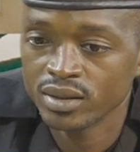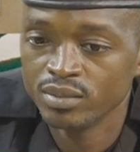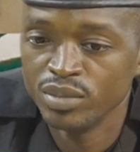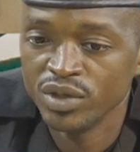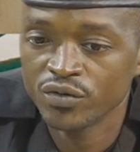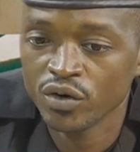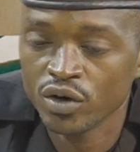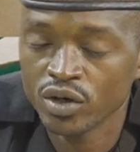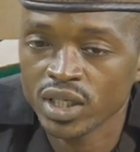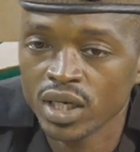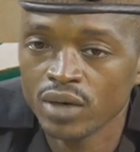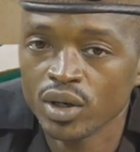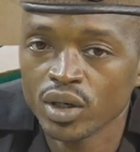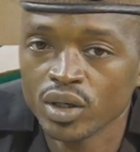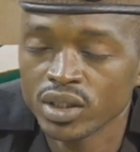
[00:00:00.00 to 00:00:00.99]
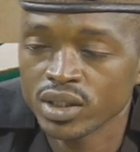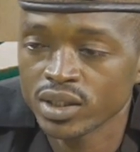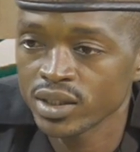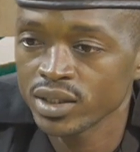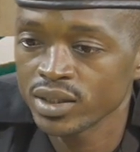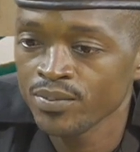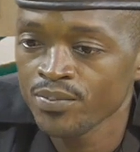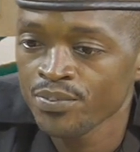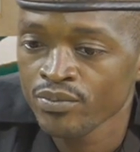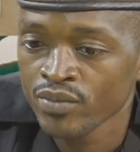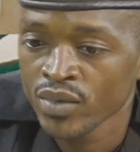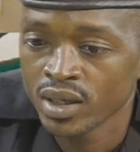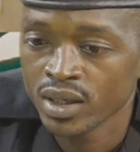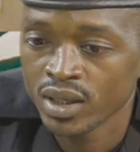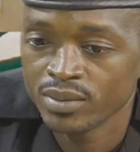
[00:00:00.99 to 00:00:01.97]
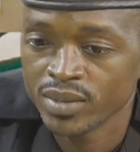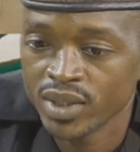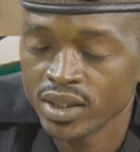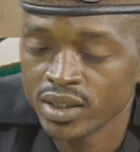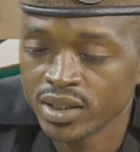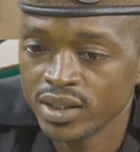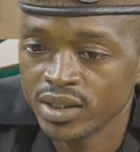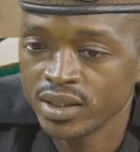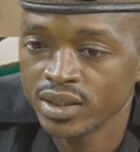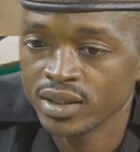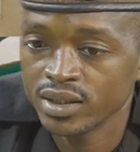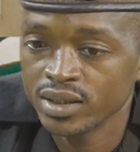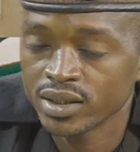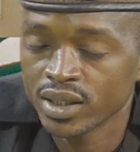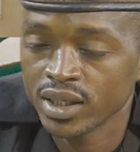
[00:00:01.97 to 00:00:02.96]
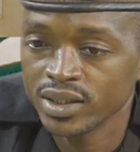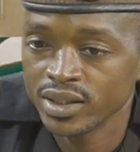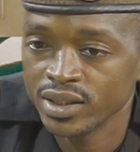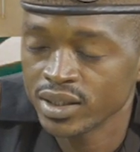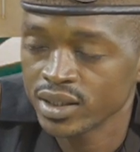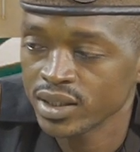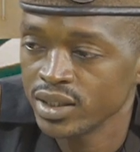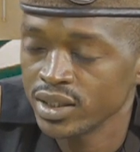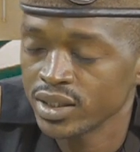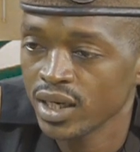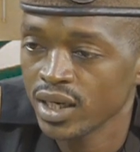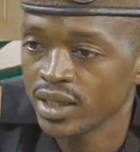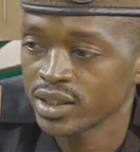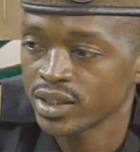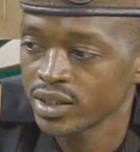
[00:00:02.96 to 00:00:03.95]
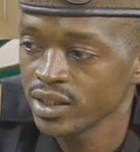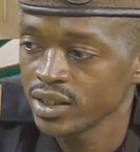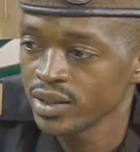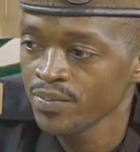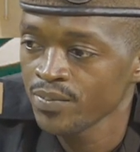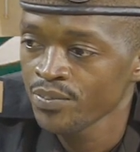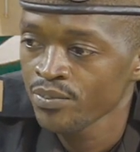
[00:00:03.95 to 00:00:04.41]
before our country, that is the tragedies at sea,